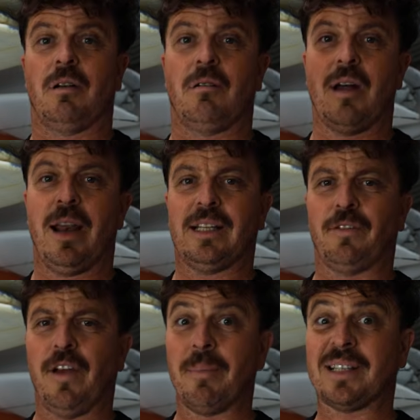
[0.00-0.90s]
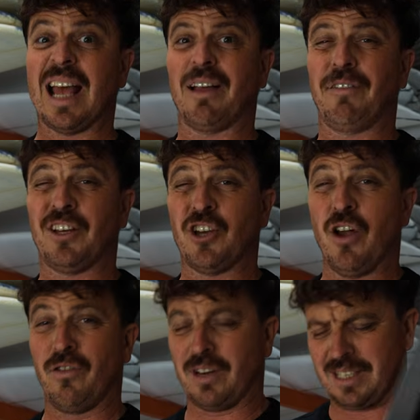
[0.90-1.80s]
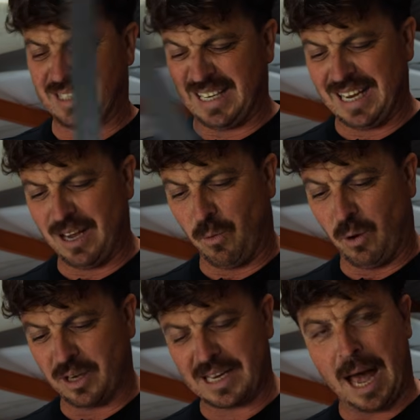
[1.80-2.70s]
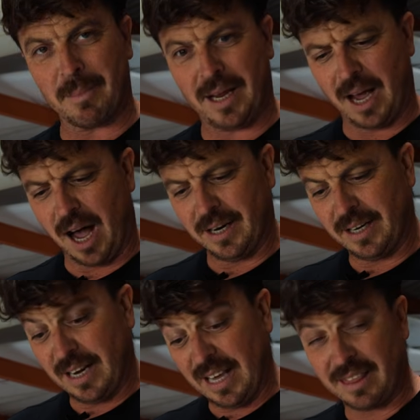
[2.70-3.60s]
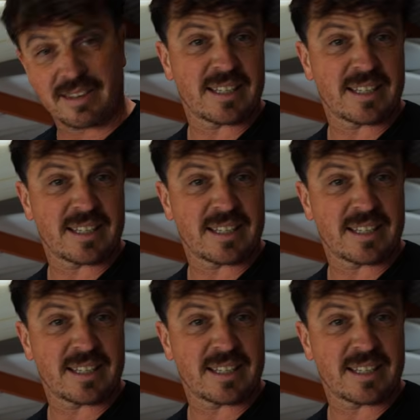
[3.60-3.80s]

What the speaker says: All right, let's flip the Tankfish over and see what's happening underneath.